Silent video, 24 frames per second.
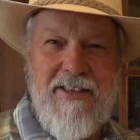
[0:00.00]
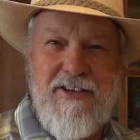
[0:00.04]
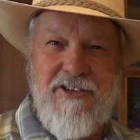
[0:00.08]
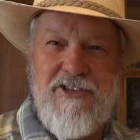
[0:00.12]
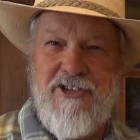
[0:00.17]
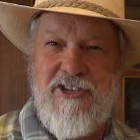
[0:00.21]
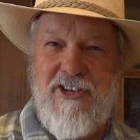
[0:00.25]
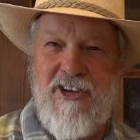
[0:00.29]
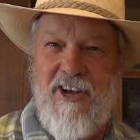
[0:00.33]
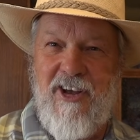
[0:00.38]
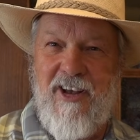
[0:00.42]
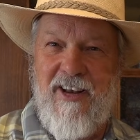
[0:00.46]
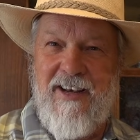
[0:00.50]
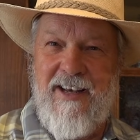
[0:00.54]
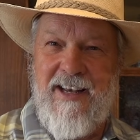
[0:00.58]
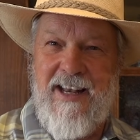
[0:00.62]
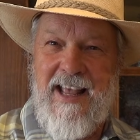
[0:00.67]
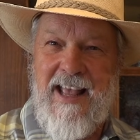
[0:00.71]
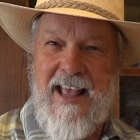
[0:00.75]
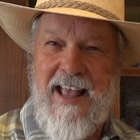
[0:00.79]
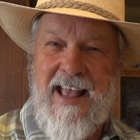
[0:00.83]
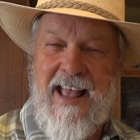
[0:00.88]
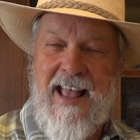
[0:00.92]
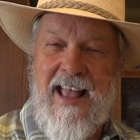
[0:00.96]
the sun,
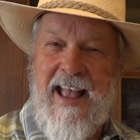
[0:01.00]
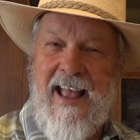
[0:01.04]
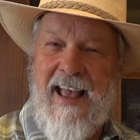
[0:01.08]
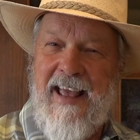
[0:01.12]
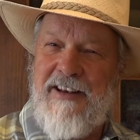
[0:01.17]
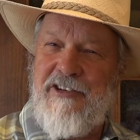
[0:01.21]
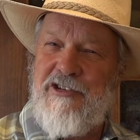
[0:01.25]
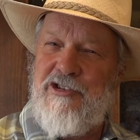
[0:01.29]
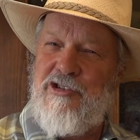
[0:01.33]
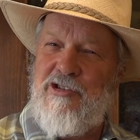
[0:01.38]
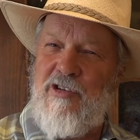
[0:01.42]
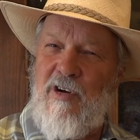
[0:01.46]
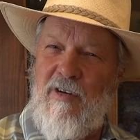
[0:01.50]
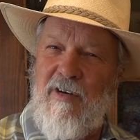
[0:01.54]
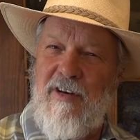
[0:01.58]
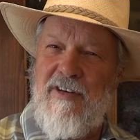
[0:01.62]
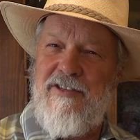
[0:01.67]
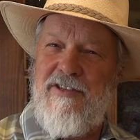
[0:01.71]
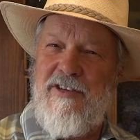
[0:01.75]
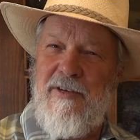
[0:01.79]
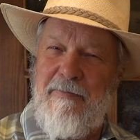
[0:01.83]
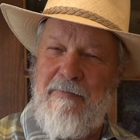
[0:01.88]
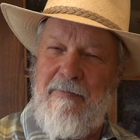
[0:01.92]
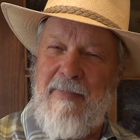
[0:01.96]
and
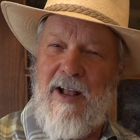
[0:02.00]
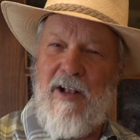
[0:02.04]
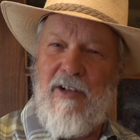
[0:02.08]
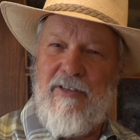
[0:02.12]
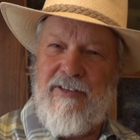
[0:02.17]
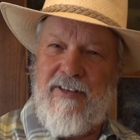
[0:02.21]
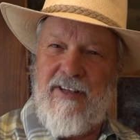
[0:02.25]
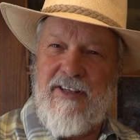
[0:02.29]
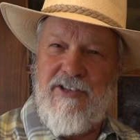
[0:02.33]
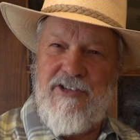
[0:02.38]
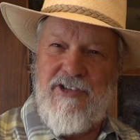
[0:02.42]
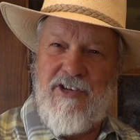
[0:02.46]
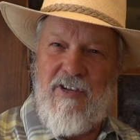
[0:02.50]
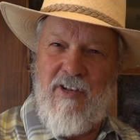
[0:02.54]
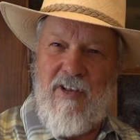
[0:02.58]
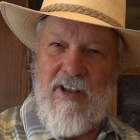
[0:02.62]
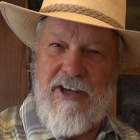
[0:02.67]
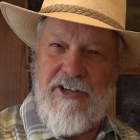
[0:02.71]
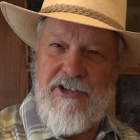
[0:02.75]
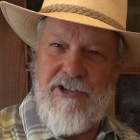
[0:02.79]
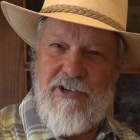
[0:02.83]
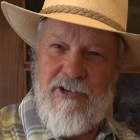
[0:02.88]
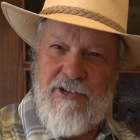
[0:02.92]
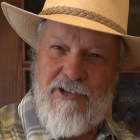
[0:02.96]
started to melt these
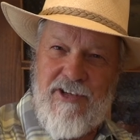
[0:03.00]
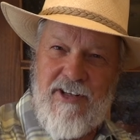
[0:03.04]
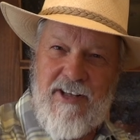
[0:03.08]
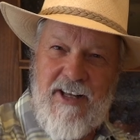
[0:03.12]
glaciers,